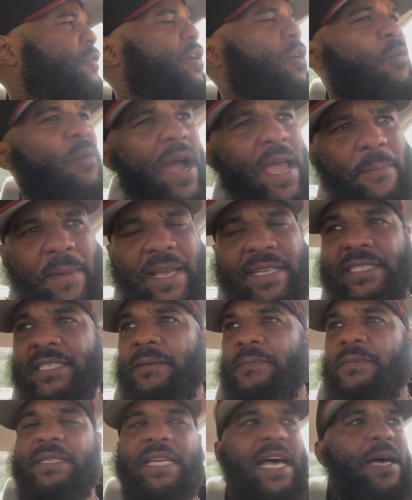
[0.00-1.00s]
a white man,
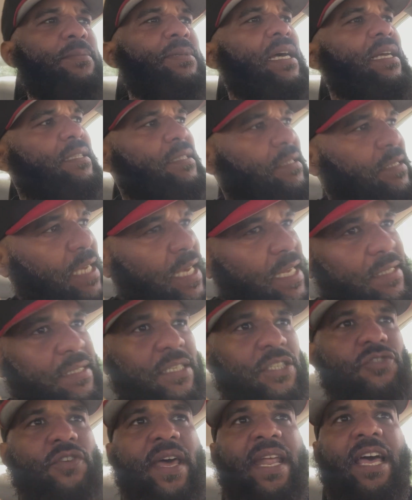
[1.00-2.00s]
sometimes I tend to
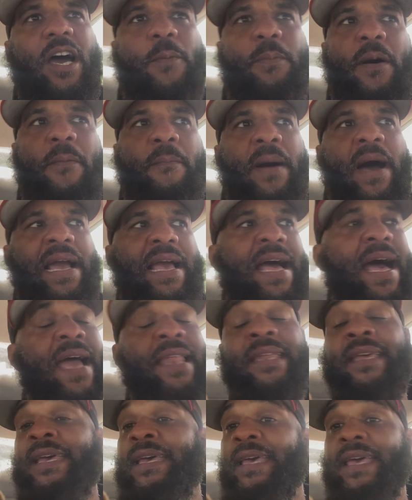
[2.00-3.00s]
try to help out my
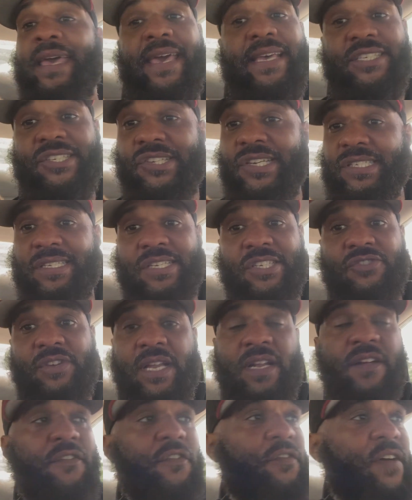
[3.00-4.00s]
kind. It's just the
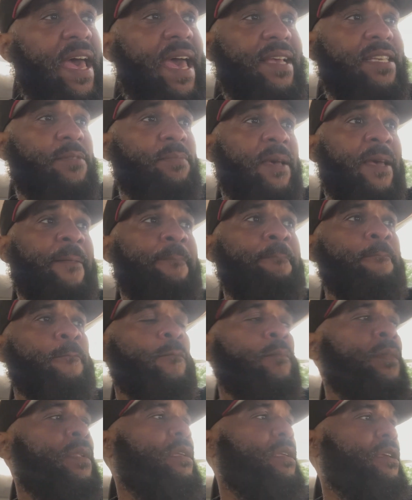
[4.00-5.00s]
straight up facts, man.
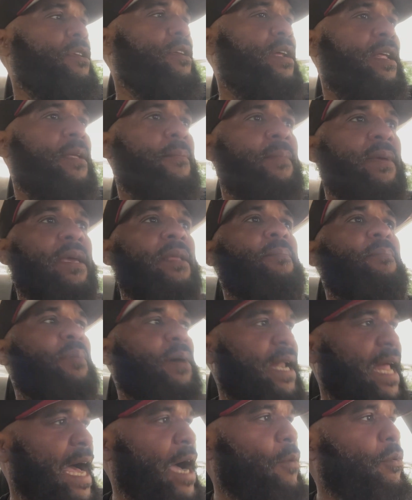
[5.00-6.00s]
You know what I mean?
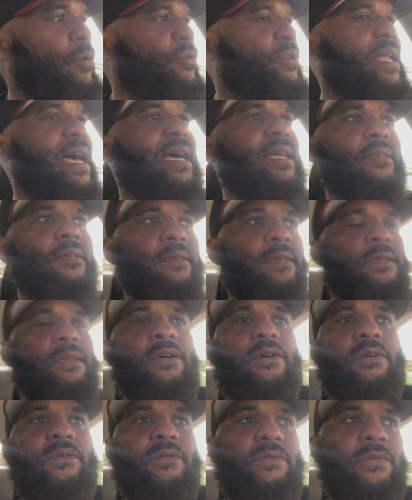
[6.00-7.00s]
But I will not, you
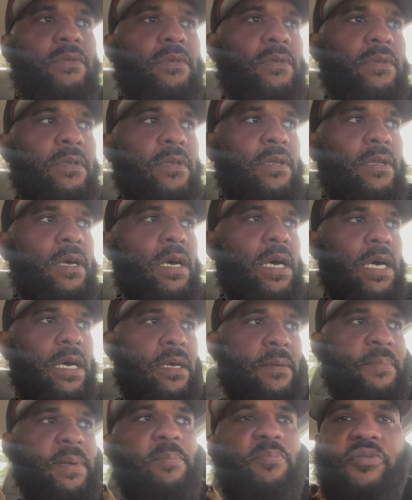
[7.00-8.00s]
know, uh,
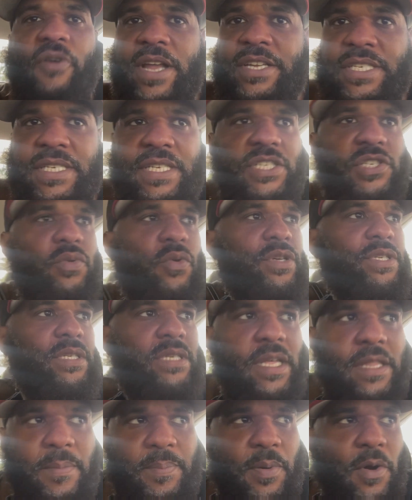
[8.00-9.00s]
be prejudiced towards
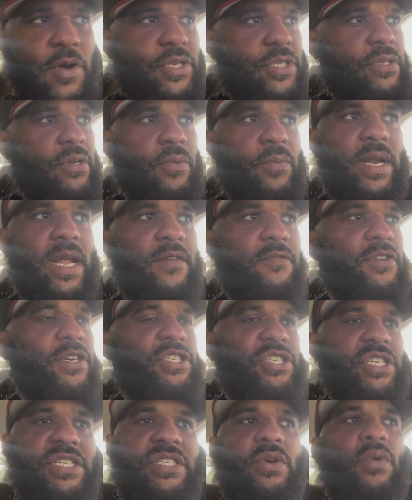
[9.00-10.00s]
another person or whatever.
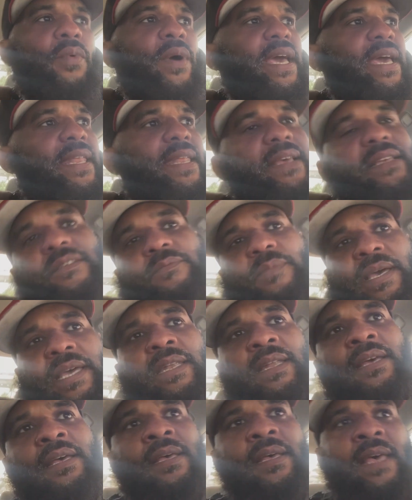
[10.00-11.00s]
It's just the way it is, man.
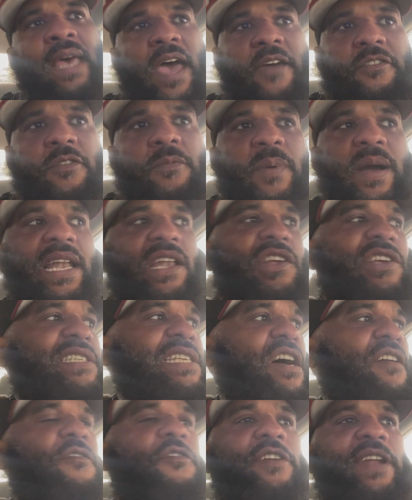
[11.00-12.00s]
Everybody looks
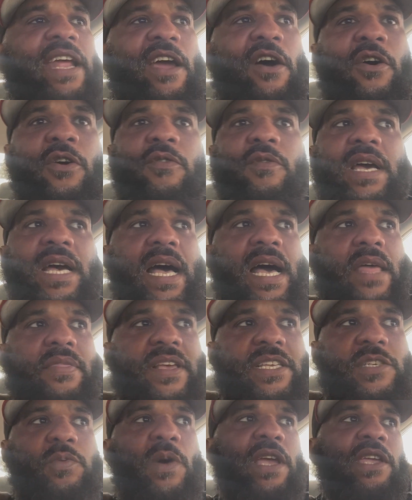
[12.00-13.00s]
out for their own kind.
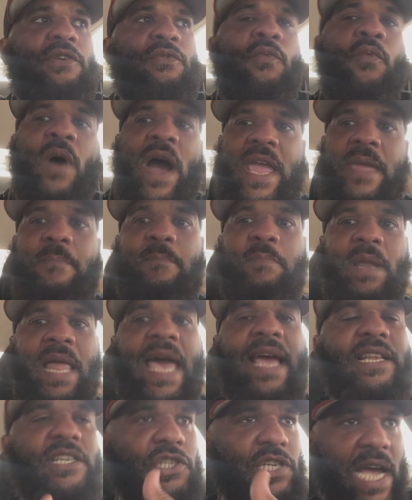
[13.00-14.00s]
That's why you white,
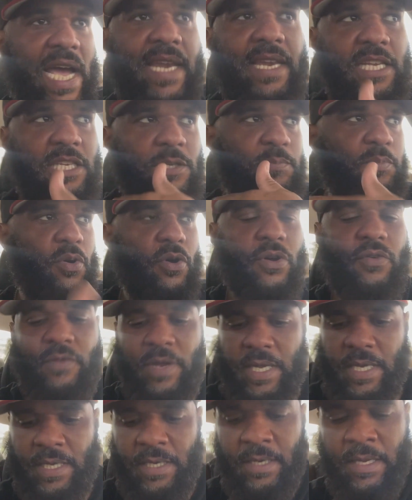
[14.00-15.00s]
black, Chinese, Puerto
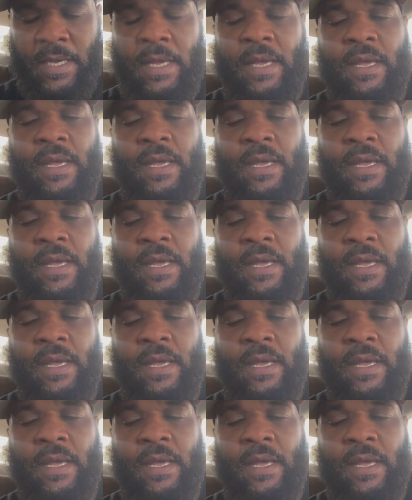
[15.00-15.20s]
Rican,